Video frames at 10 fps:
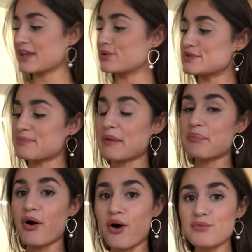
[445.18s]
use my
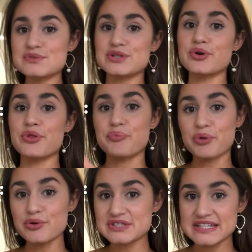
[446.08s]
palm to know the
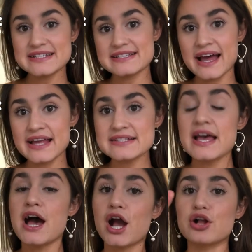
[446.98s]
protein size,
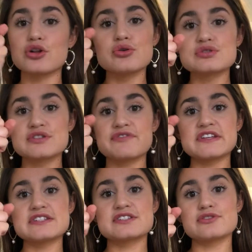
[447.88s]
a closed
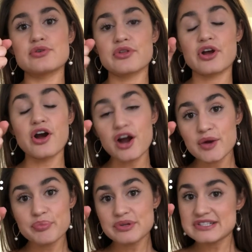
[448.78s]
fist to know the carb
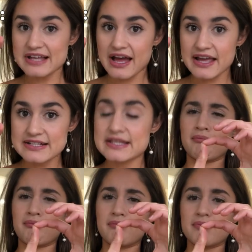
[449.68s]
size,
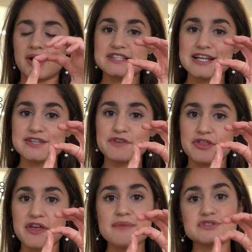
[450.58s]
size of your
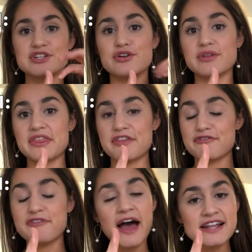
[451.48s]
thumb to know the
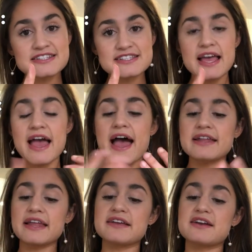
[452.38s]
fats, and
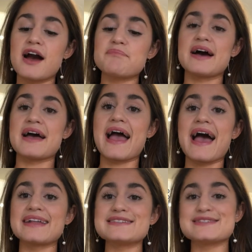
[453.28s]
like cupped
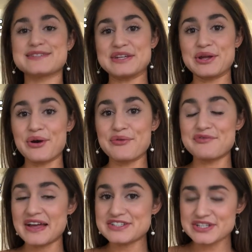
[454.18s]
hands to know
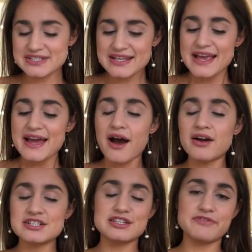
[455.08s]
veggies.
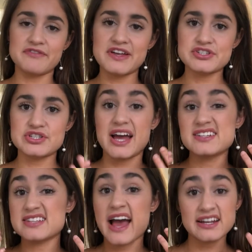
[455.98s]
Honestly, for veggies, I
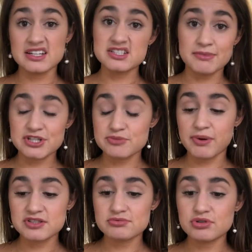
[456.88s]
just add in as much as
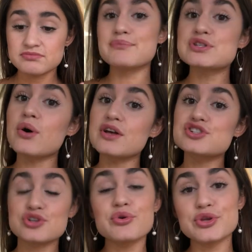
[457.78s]
possible. So I'll
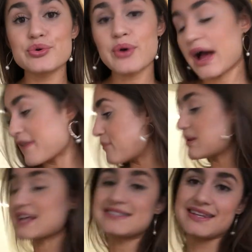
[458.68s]
show you how that
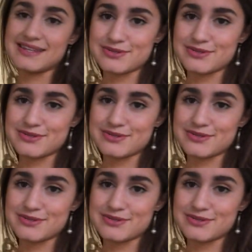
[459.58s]
applies to these